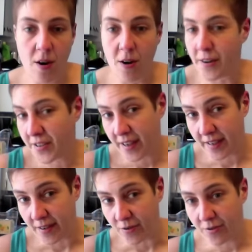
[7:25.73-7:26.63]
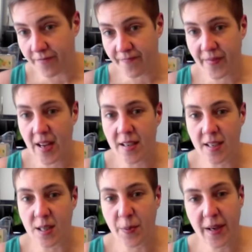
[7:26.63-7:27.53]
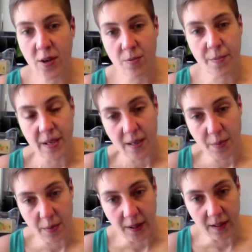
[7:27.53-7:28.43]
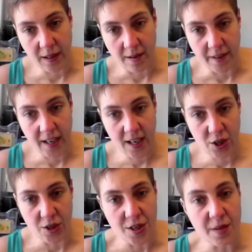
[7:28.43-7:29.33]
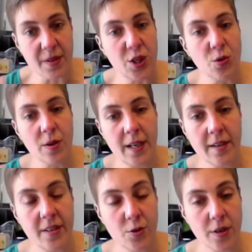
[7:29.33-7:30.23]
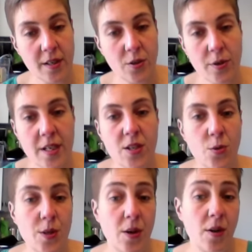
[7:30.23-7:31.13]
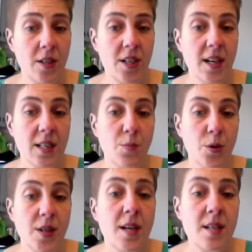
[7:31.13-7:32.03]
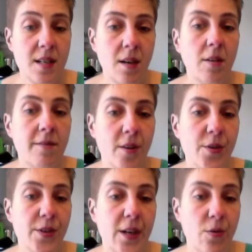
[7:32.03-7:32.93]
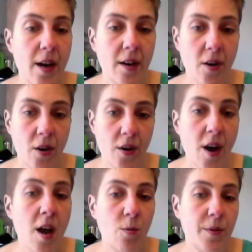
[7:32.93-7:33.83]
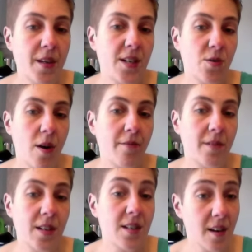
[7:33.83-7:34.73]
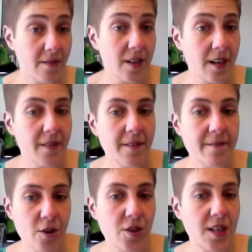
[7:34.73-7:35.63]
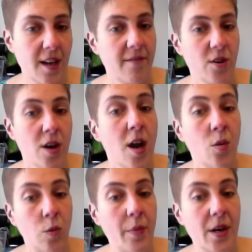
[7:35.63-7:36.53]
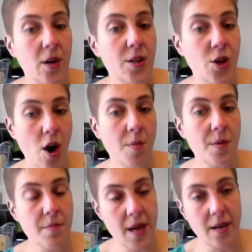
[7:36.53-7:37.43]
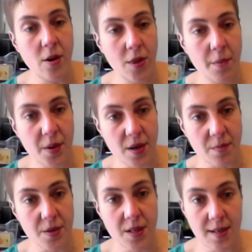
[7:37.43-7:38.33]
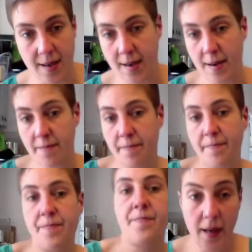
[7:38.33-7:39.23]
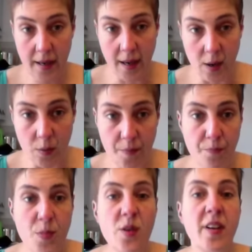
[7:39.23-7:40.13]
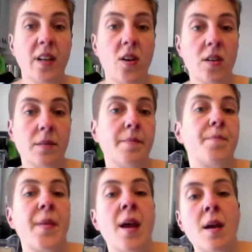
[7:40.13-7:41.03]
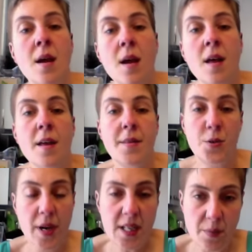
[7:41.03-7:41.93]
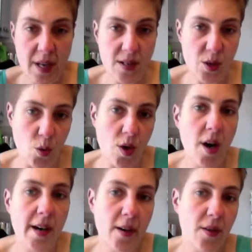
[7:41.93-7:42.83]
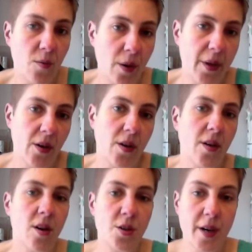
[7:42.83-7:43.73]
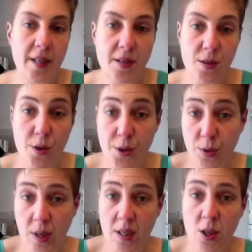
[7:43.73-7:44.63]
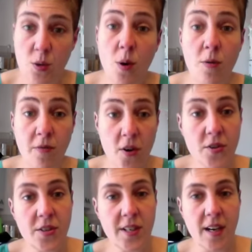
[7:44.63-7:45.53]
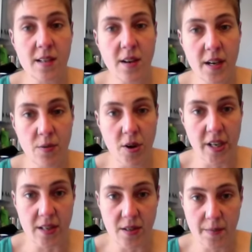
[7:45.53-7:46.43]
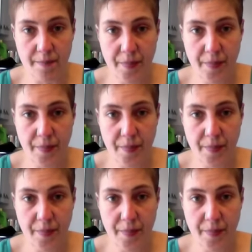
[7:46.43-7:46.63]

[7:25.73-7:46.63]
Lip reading: On a side note, despite her repeated public clarifications, the majority of introductory sociology textbooks still falsely credit her with the discovery of the first ever women on top, men on the bottom society. Anyhow, moving along. The traits men score higher than women on are traits that are suited to overt status hierarchies.